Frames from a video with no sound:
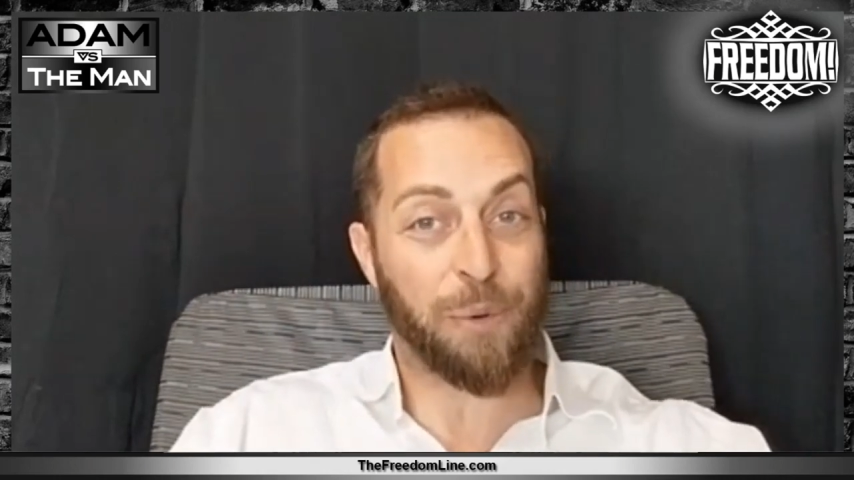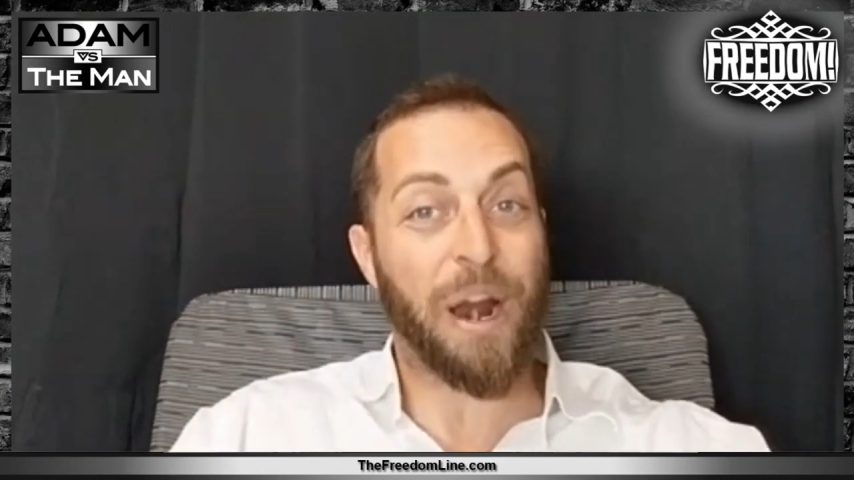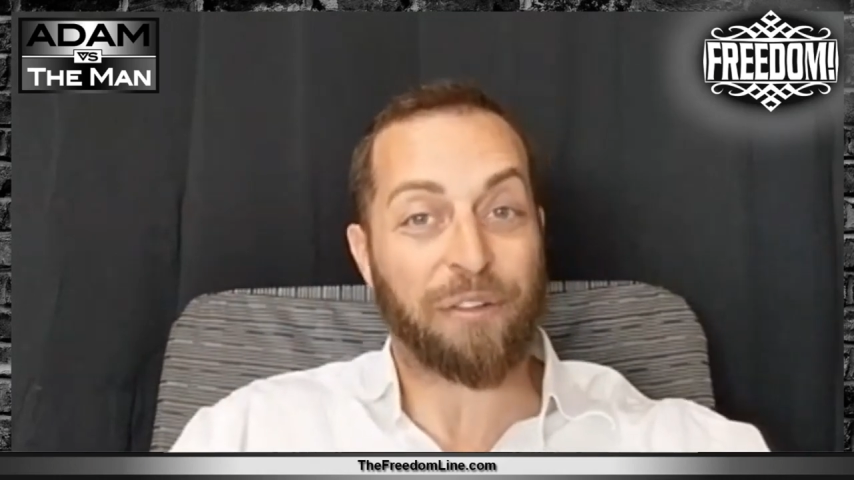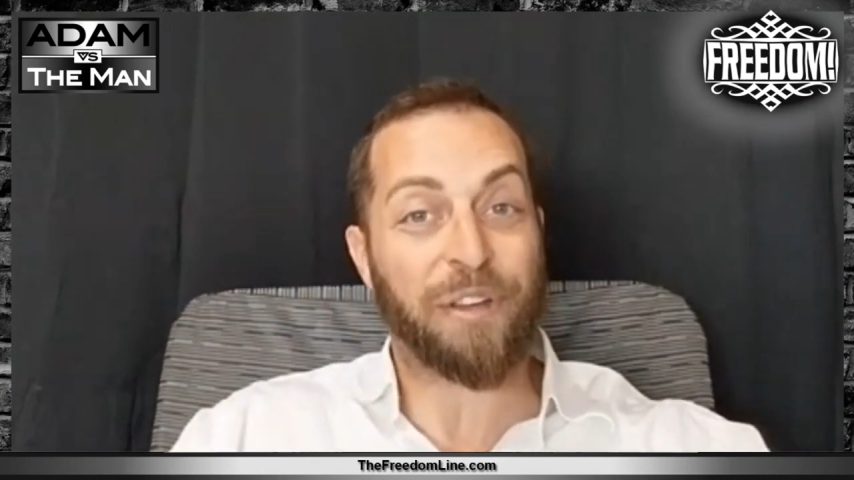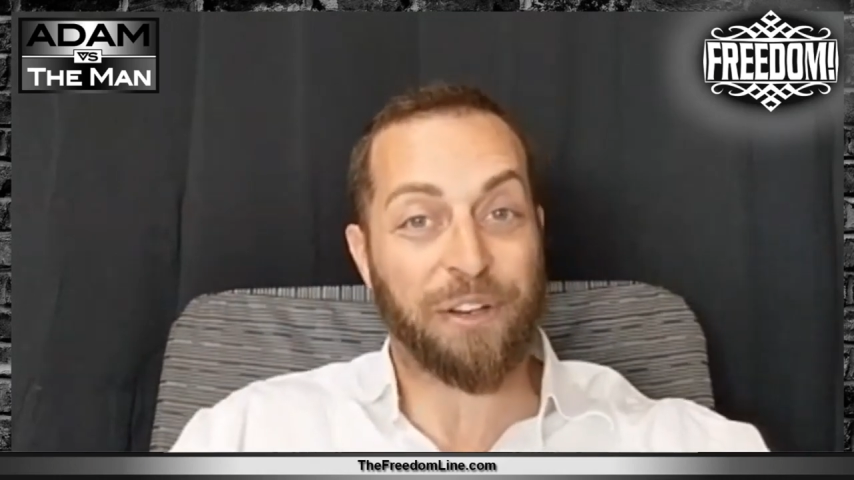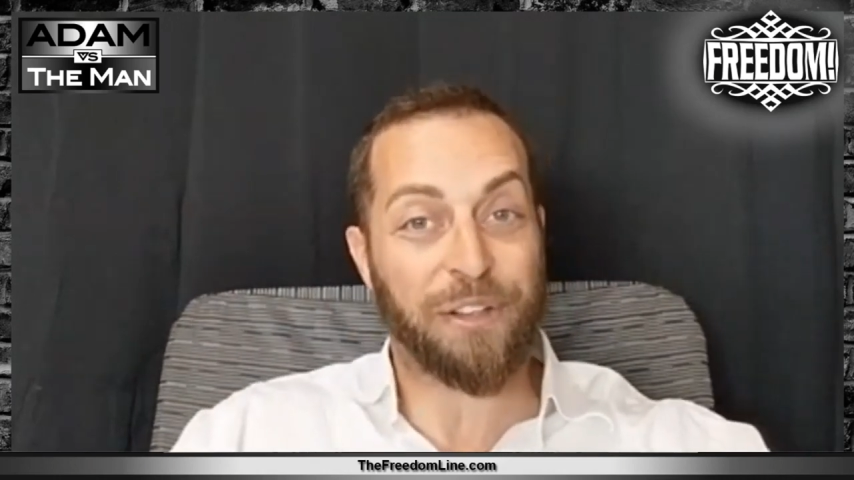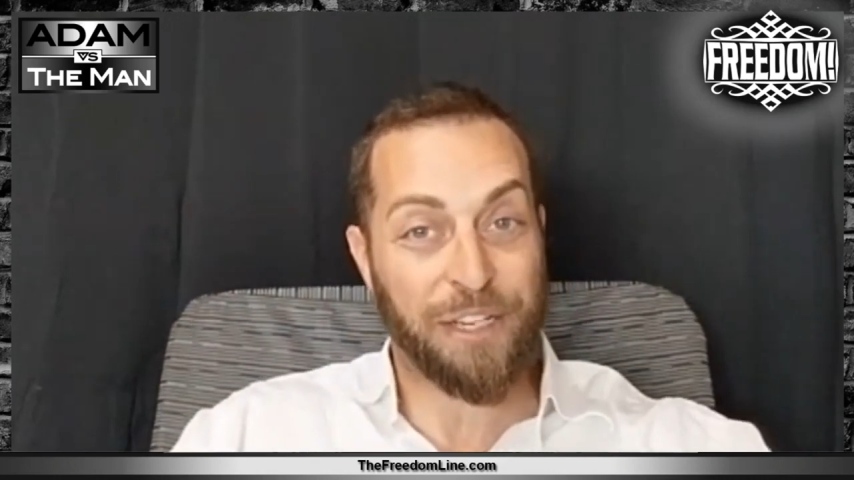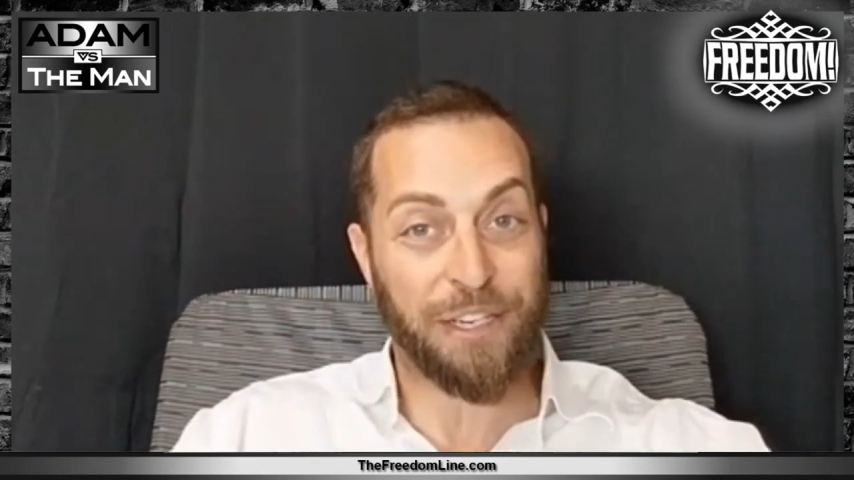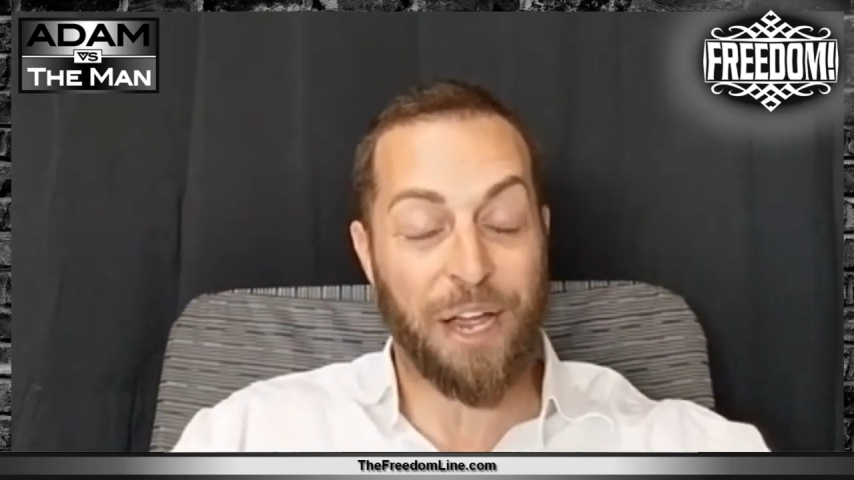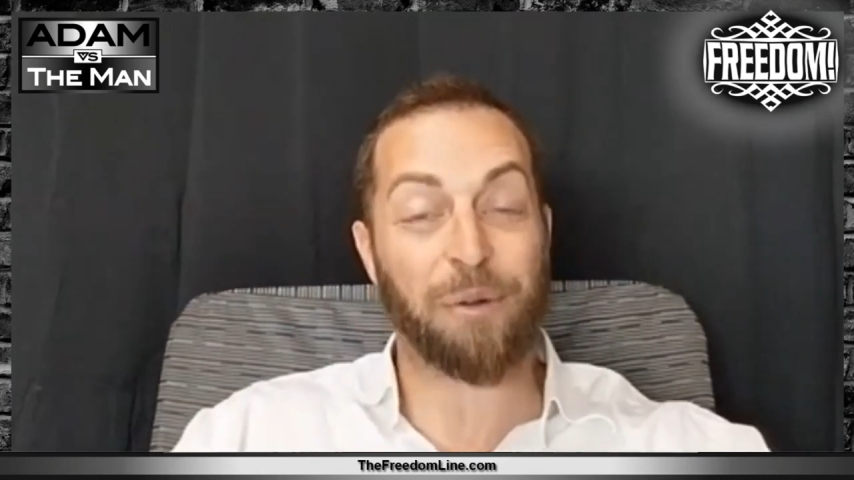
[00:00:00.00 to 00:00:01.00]
when I figured
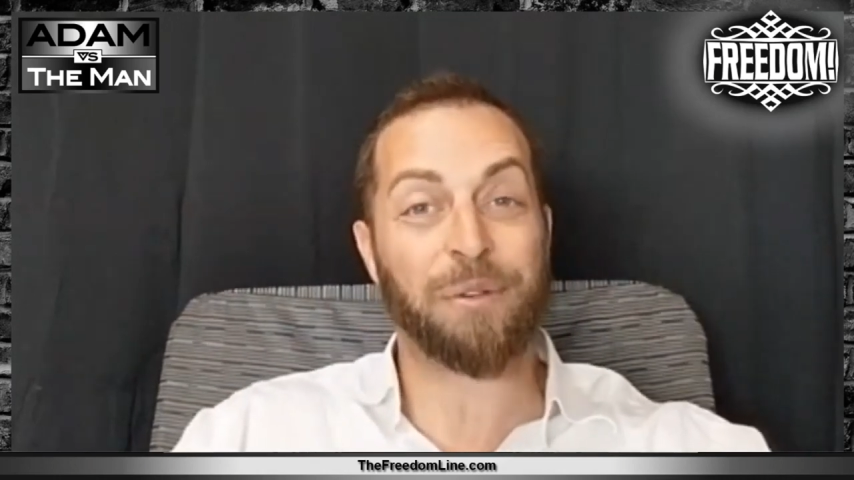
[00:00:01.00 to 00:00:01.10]
this out